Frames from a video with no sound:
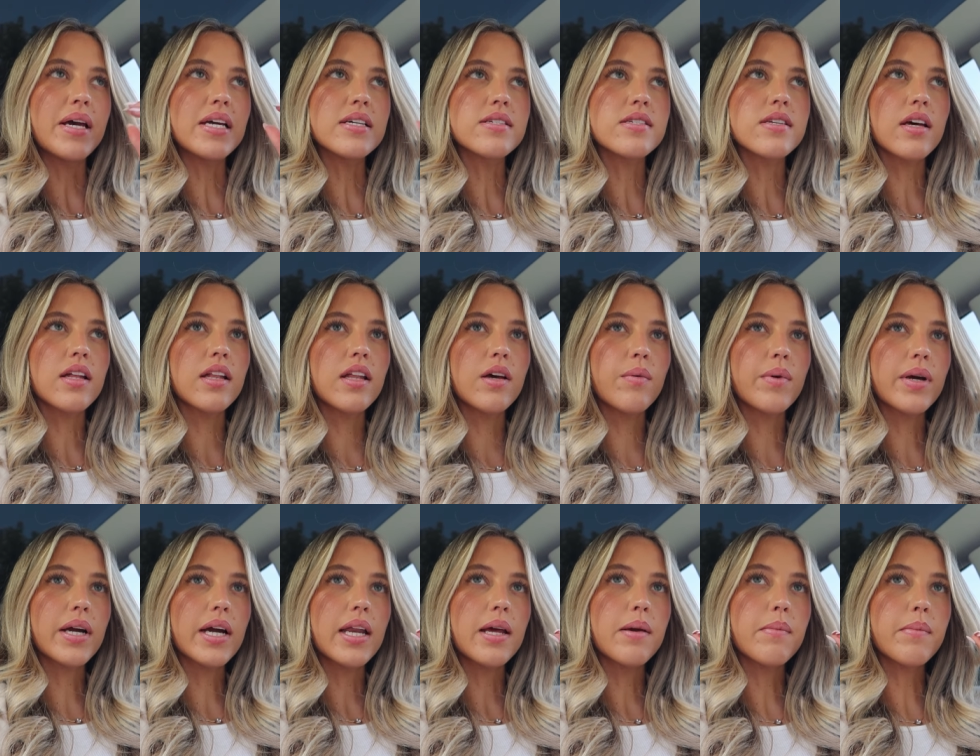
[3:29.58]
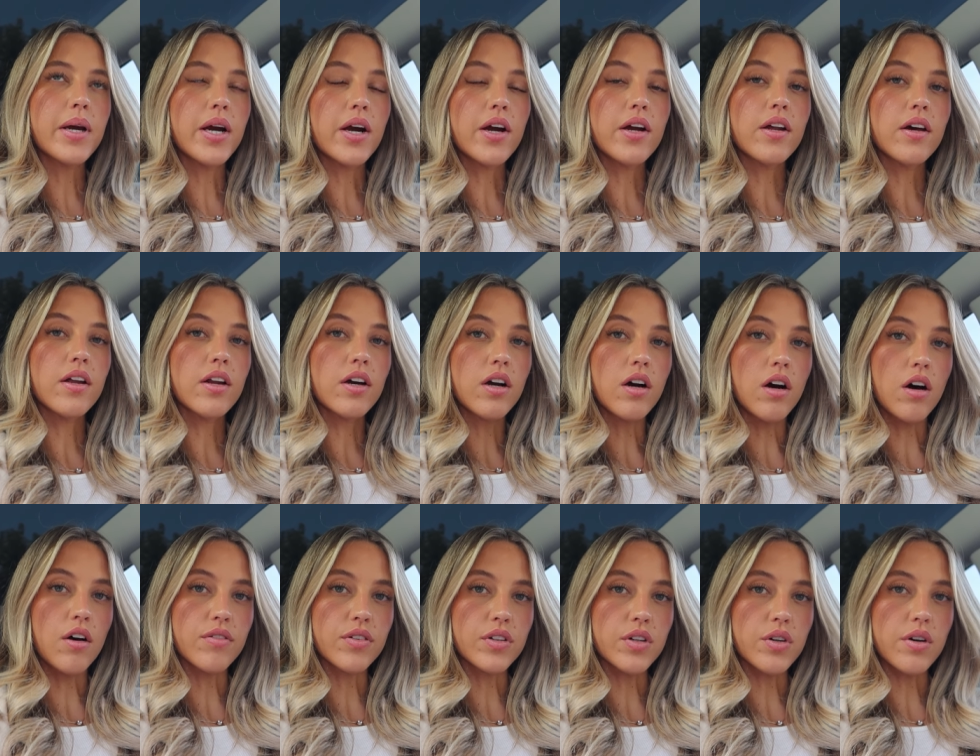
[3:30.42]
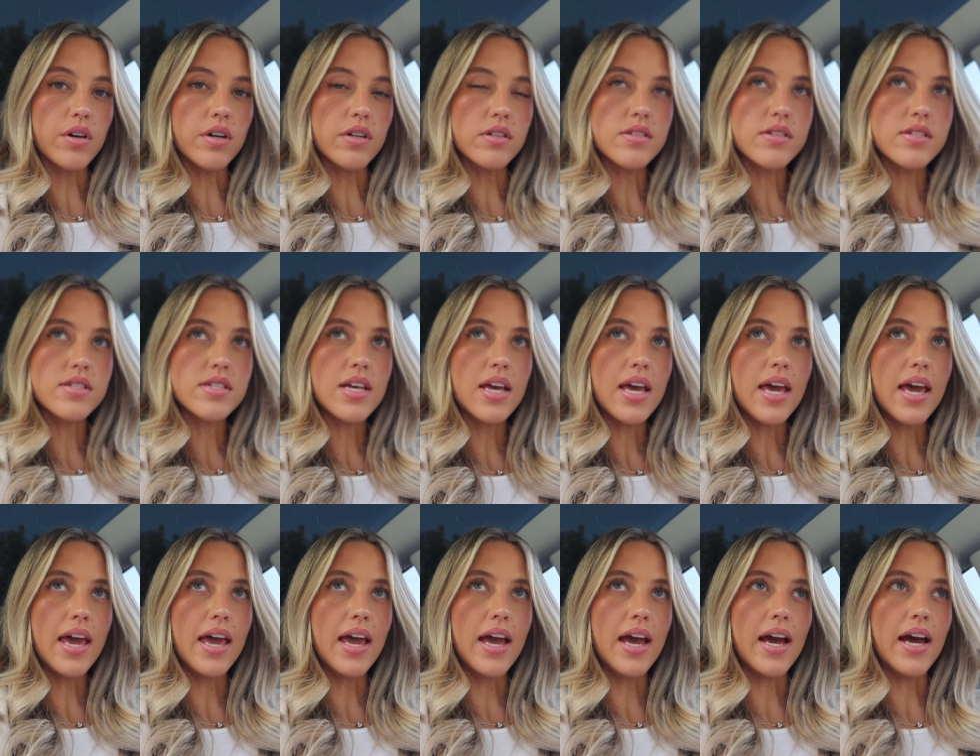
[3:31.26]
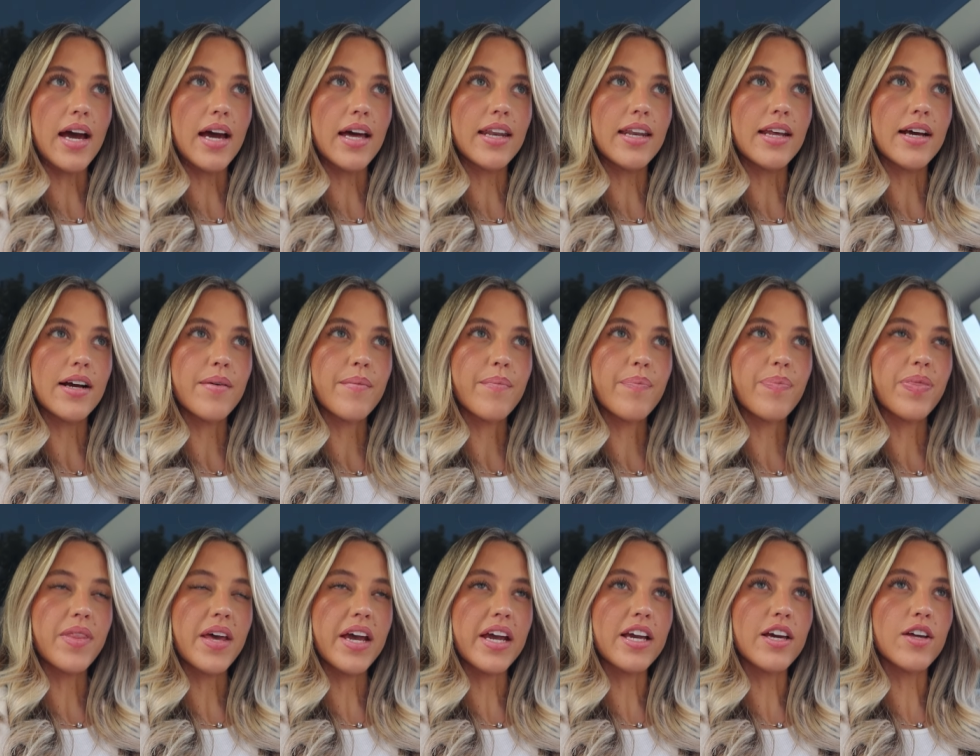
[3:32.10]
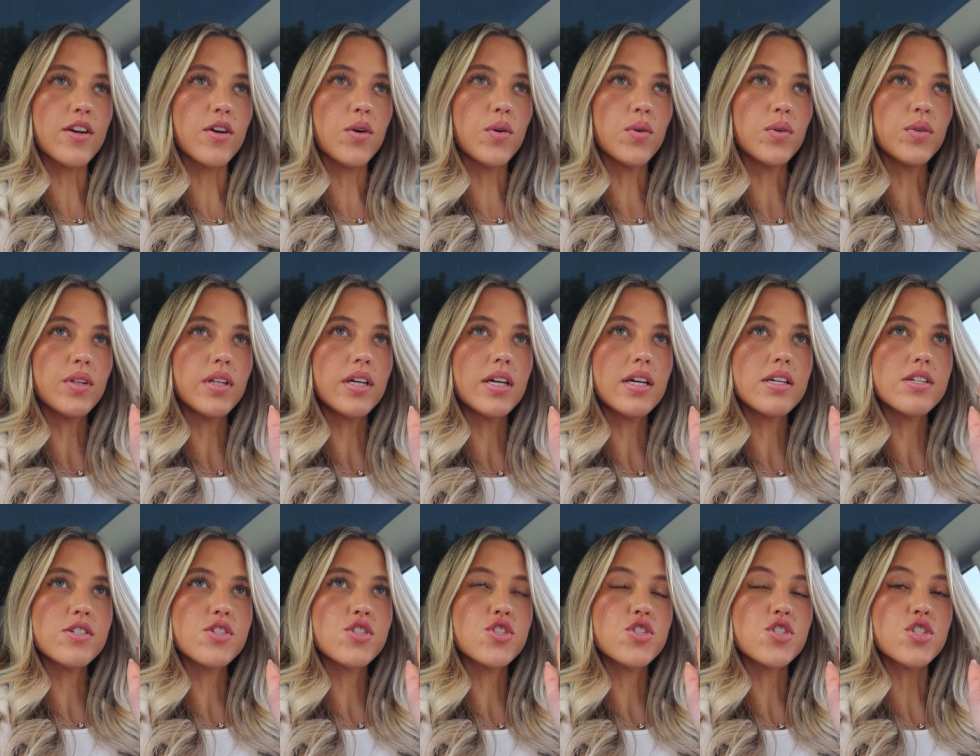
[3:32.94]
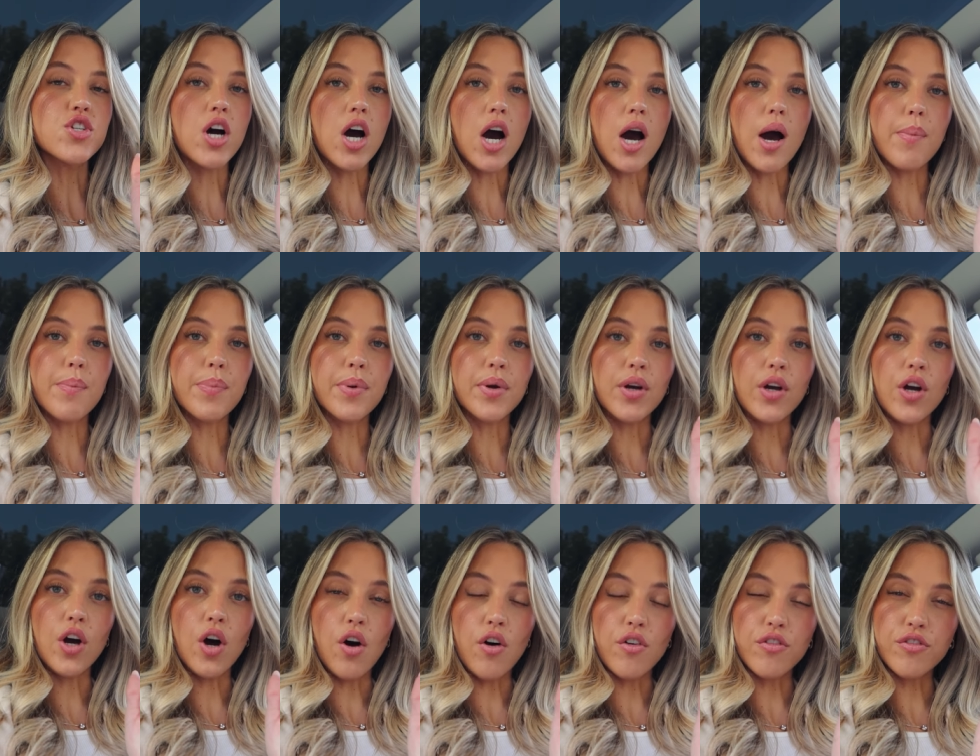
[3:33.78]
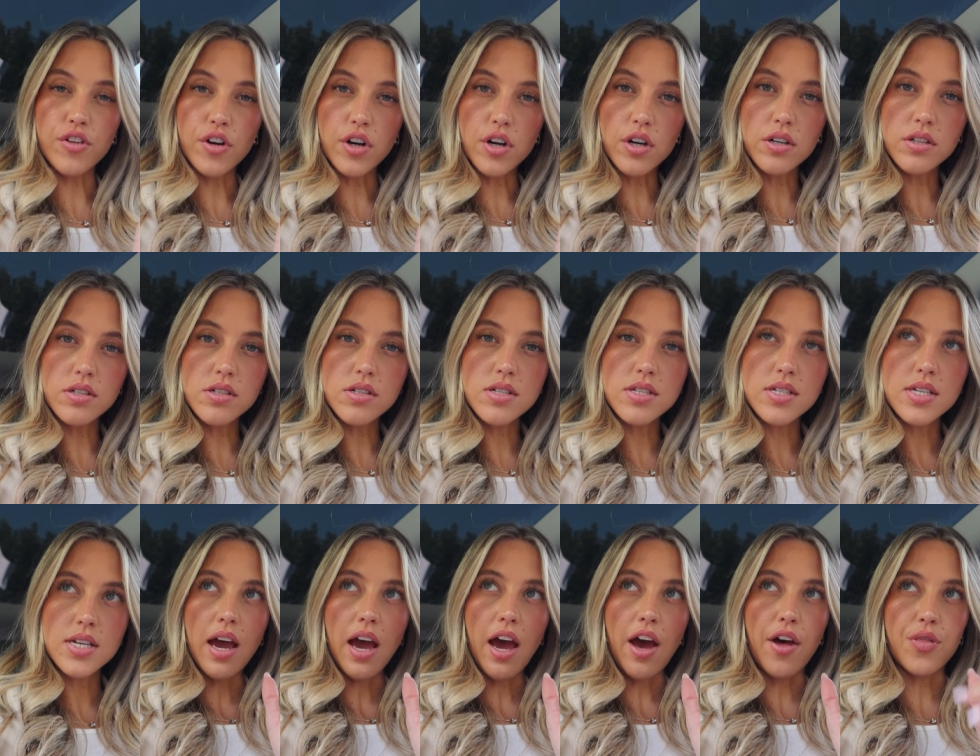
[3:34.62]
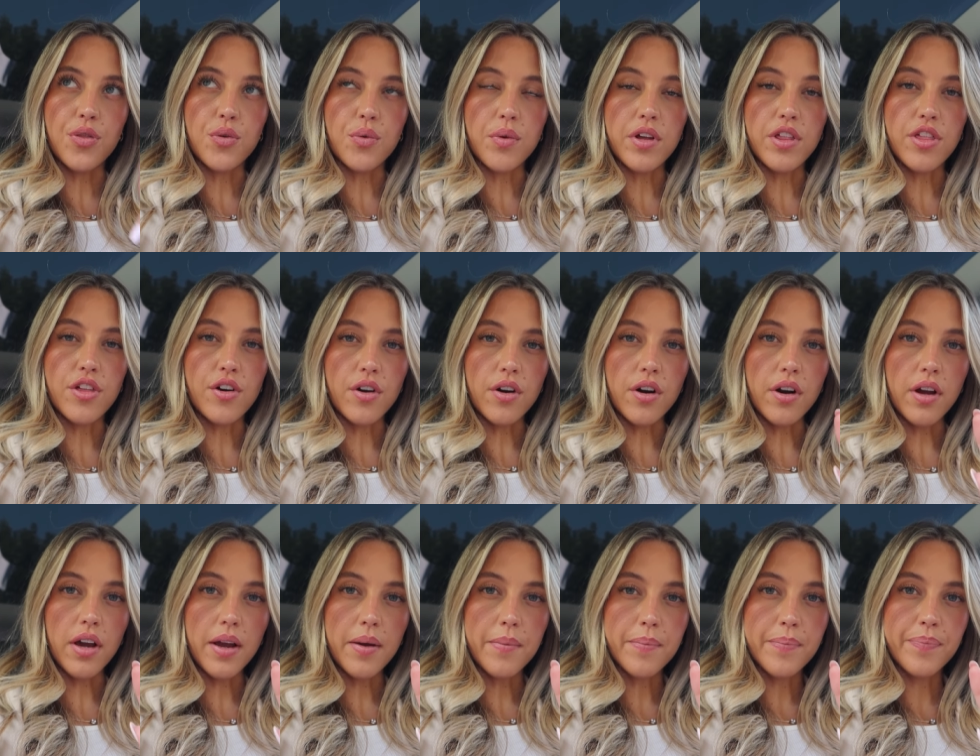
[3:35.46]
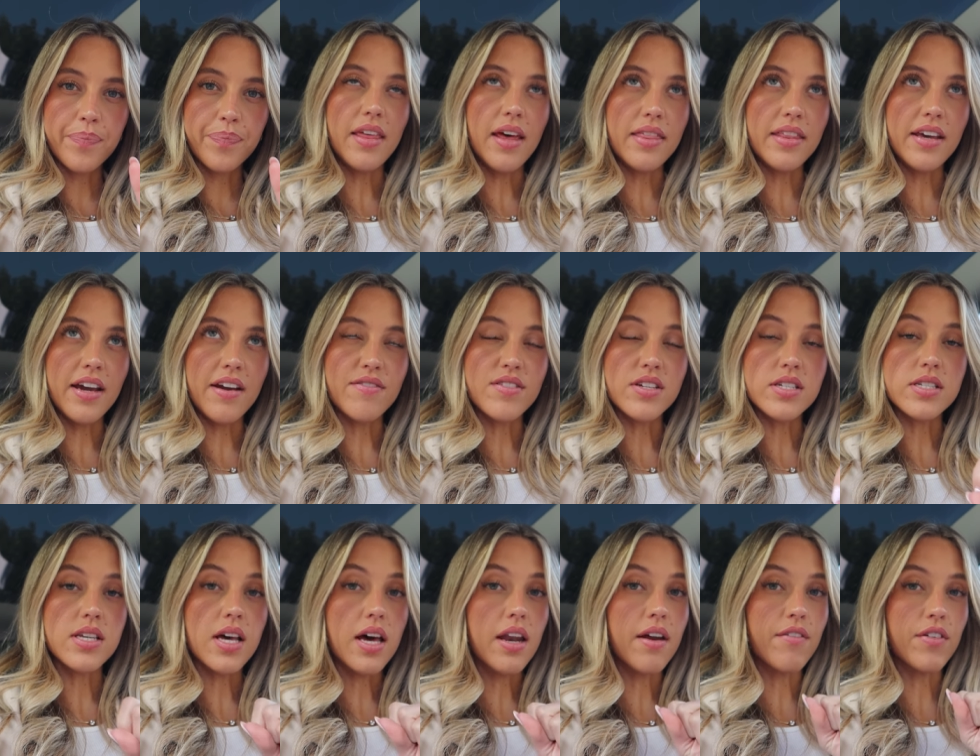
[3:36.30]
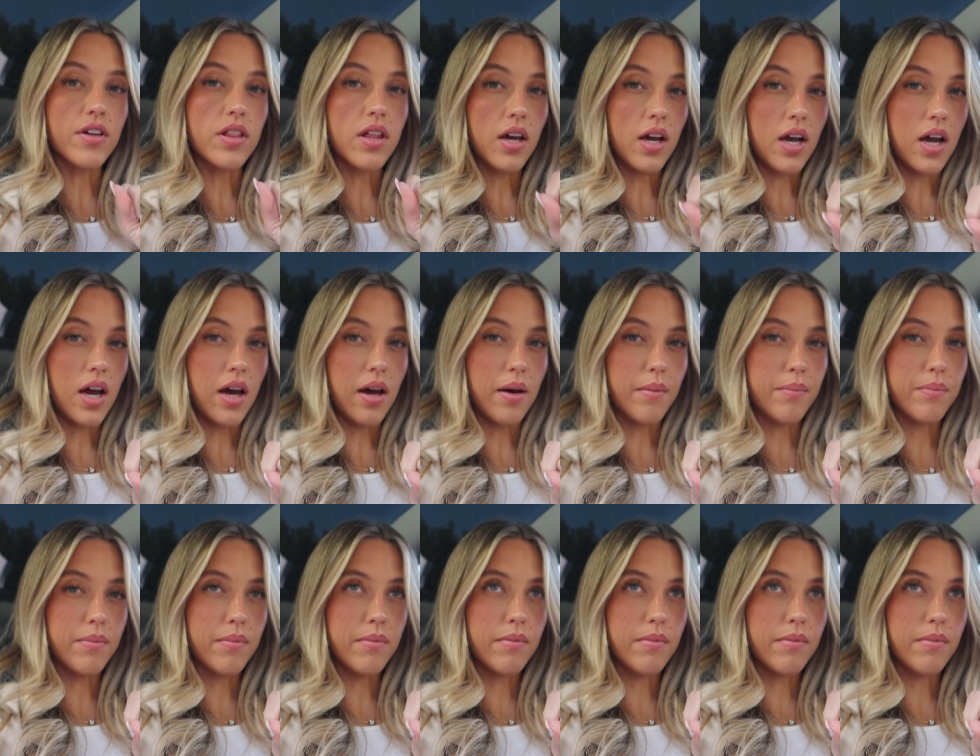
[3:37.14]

basically we're getting married on a golf course and they can only stop golfers at 3.30. Then they have to set everything up.